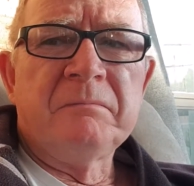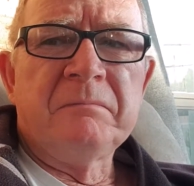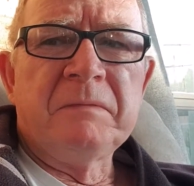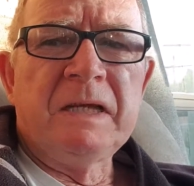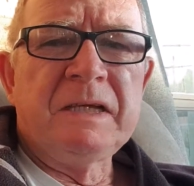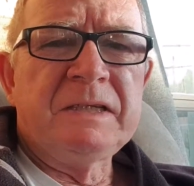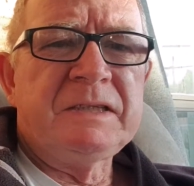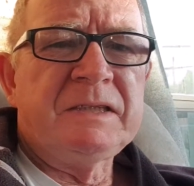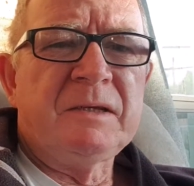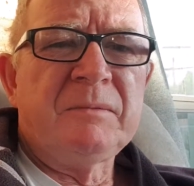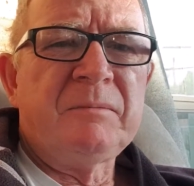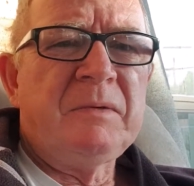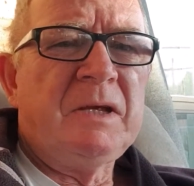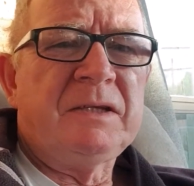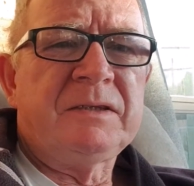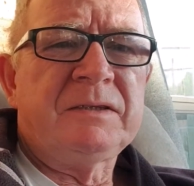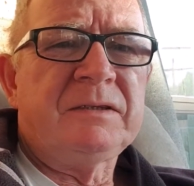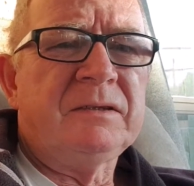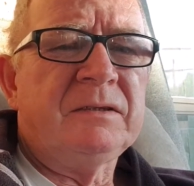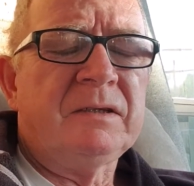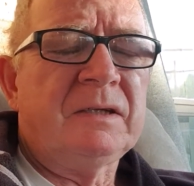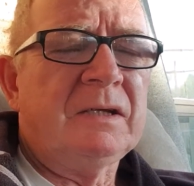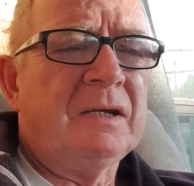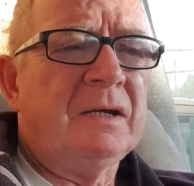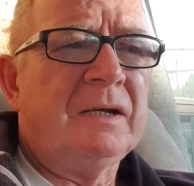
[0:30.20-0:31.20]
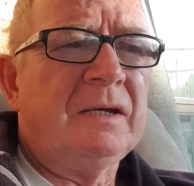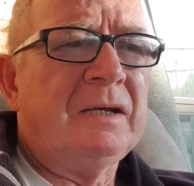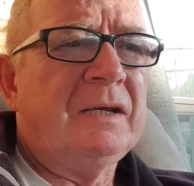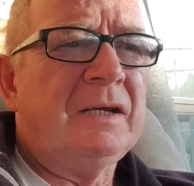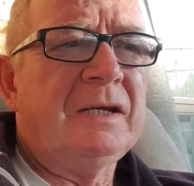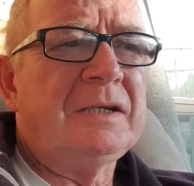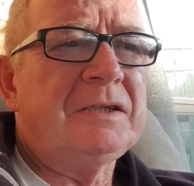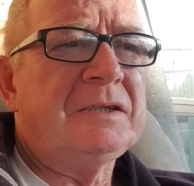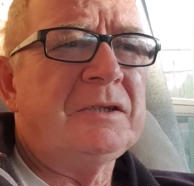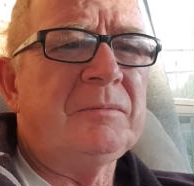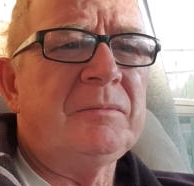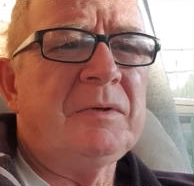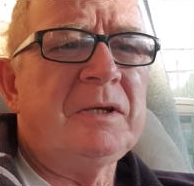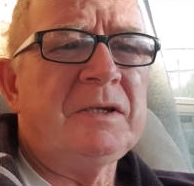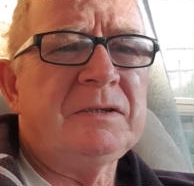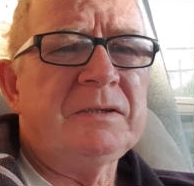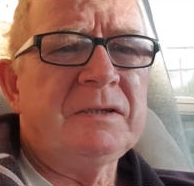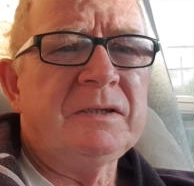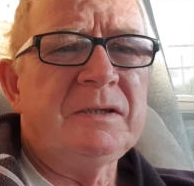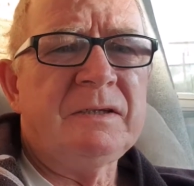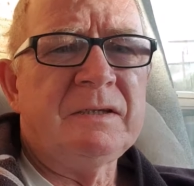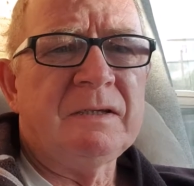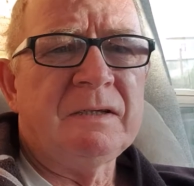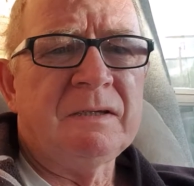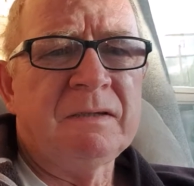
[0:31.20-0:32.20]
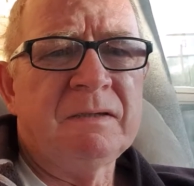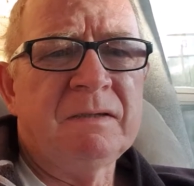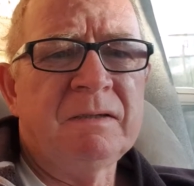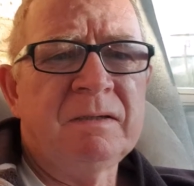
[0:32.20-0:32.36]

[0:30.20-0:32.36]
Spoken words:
SMS, you can't get SMS either.